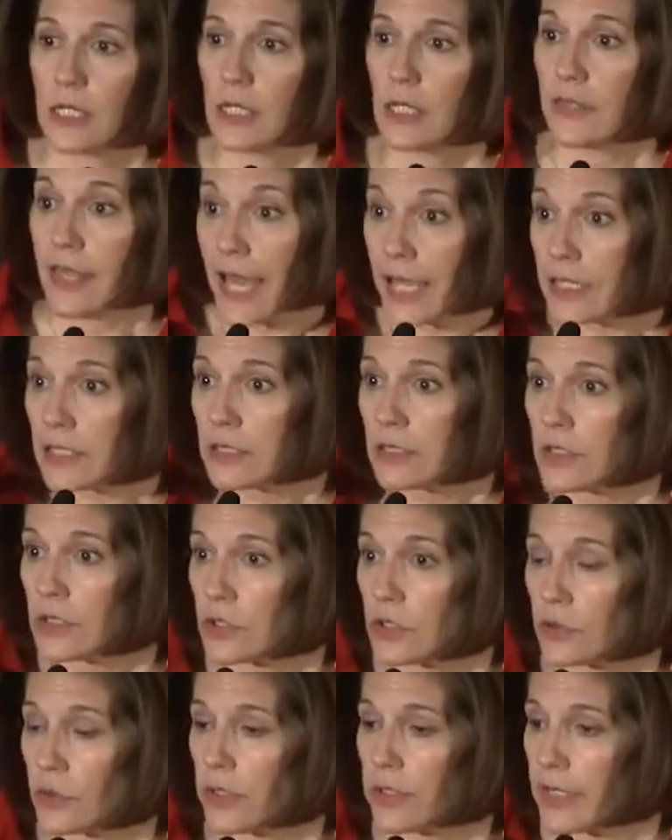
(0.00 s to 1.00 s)
That is the
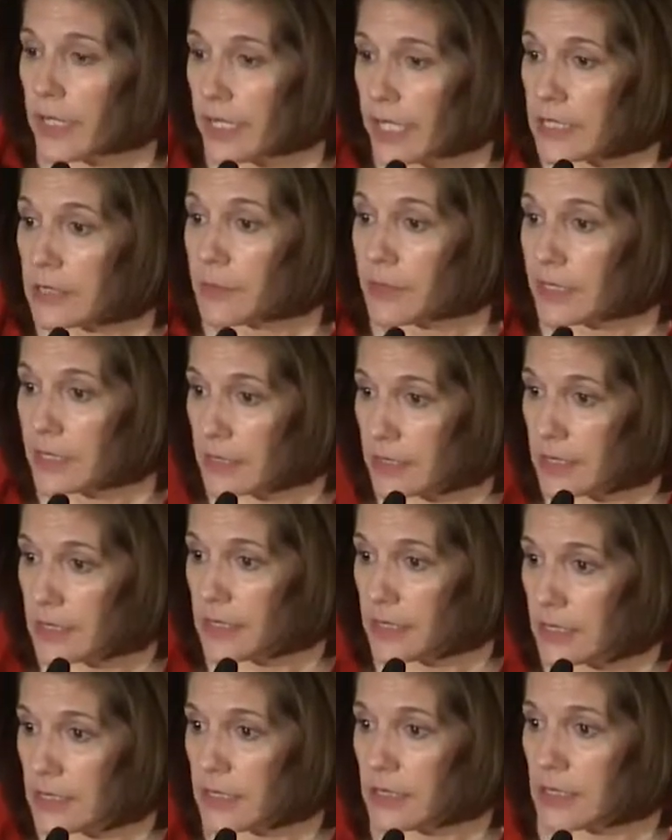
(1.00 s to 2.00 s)
story that has been
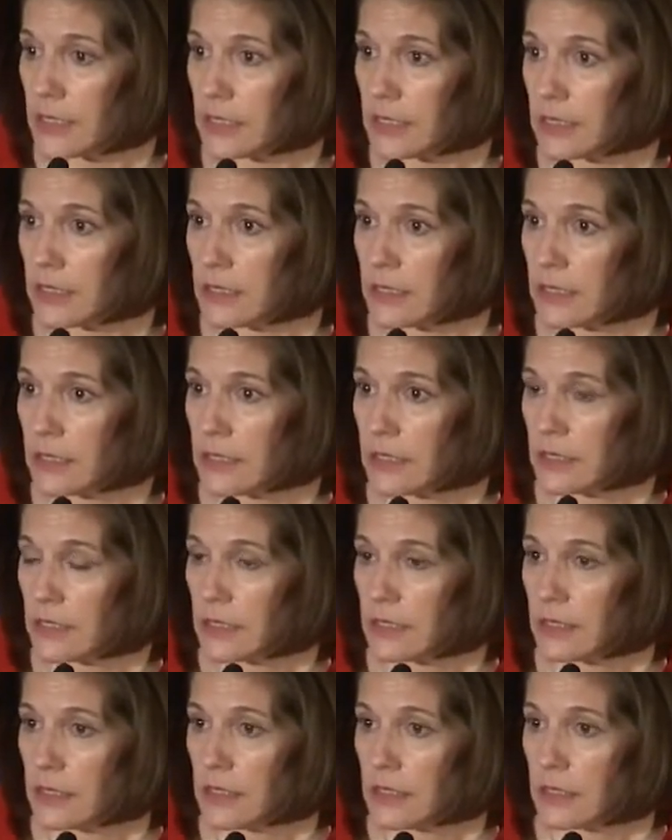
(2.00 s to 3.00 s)
consistent
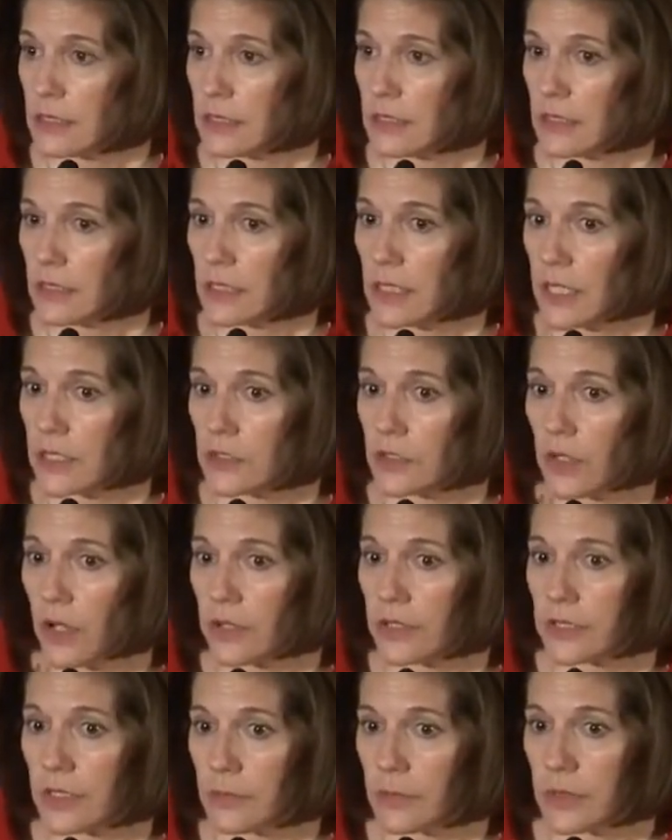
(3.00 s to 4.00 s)
as
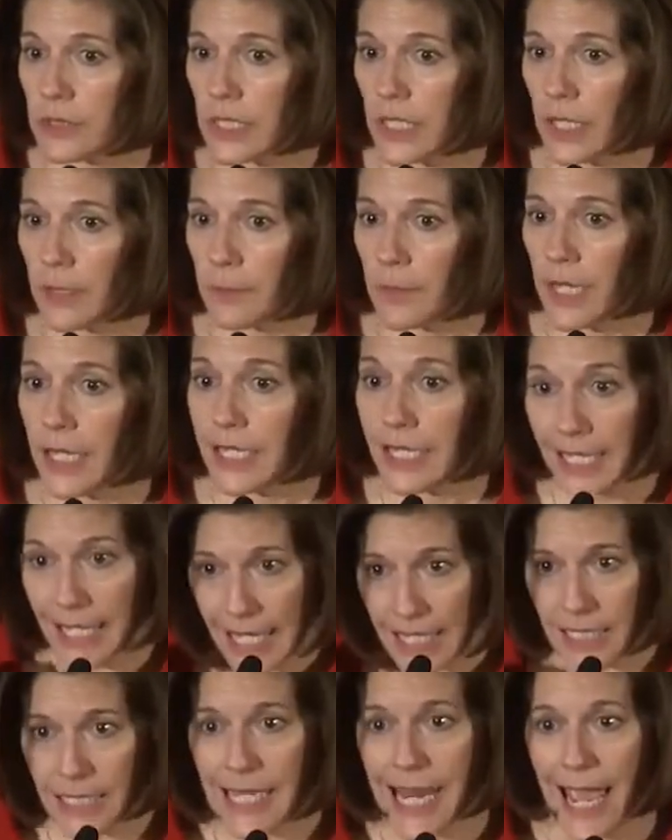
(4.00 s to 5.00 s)
long as I've been campaigning
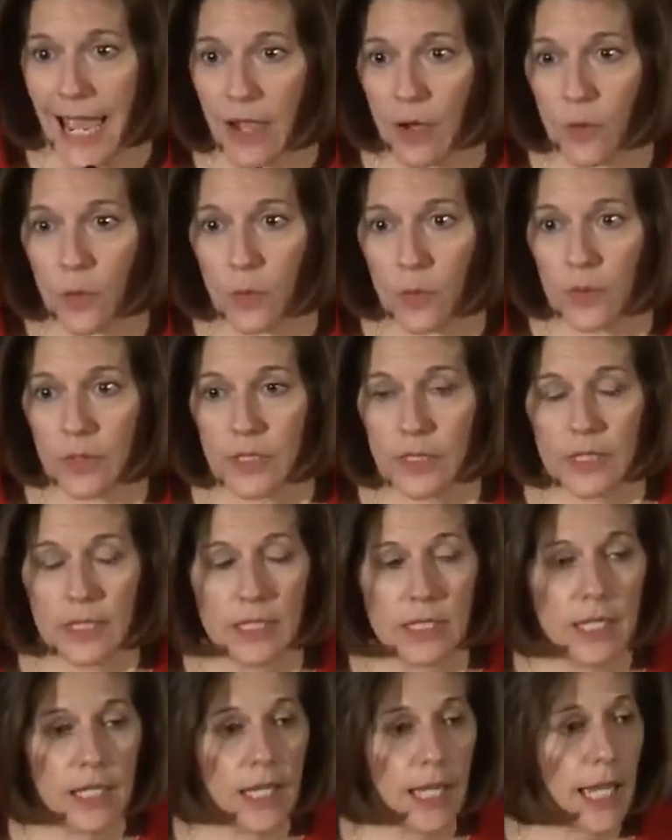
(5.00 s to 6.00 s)
and now.
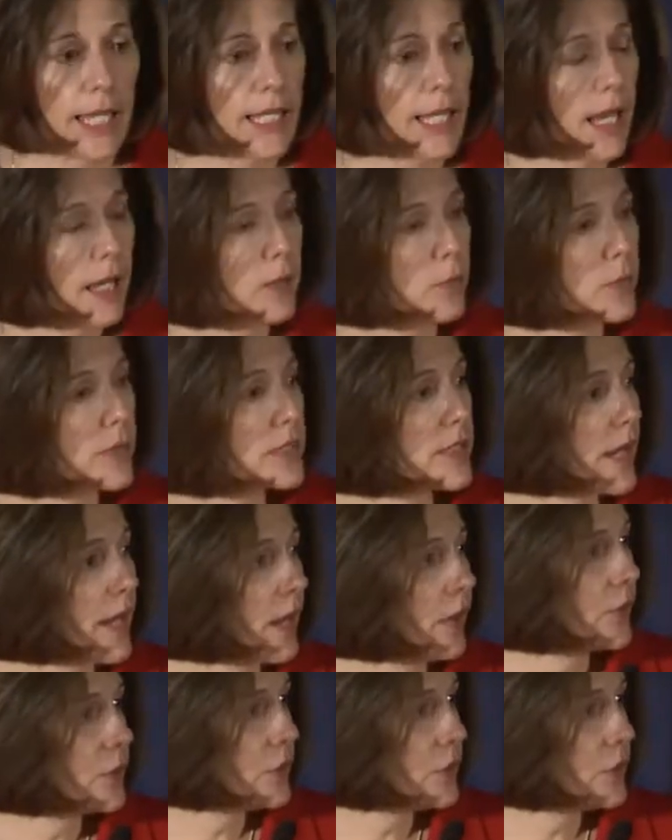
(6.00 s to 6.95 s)
And I will tell